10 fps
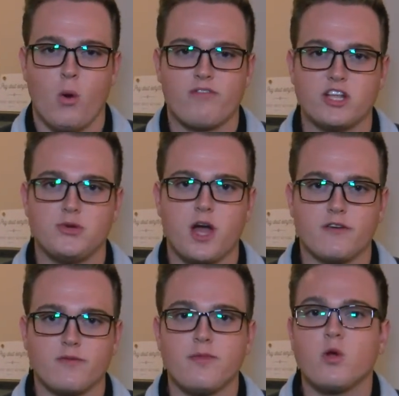We've got you
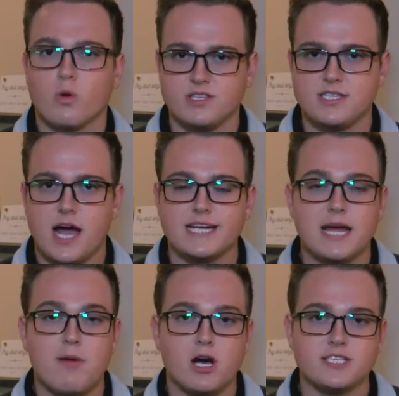covered from the north side.
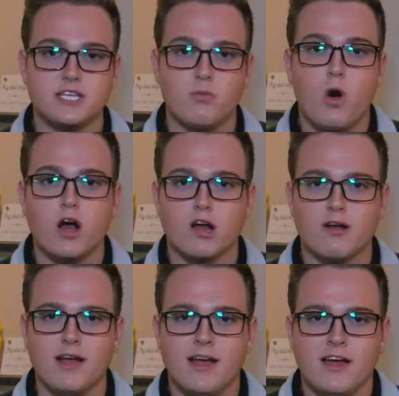I'm Austin
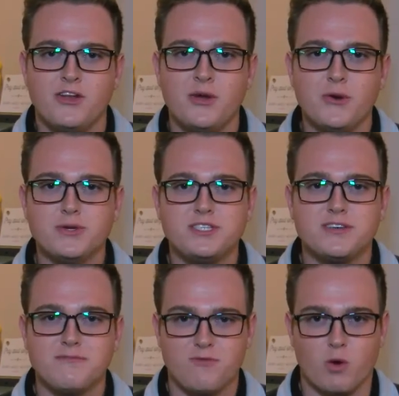Walker,
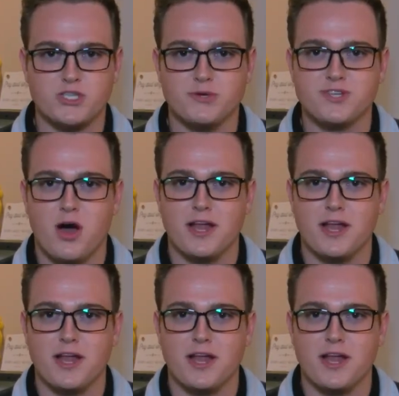News 4 Tucson.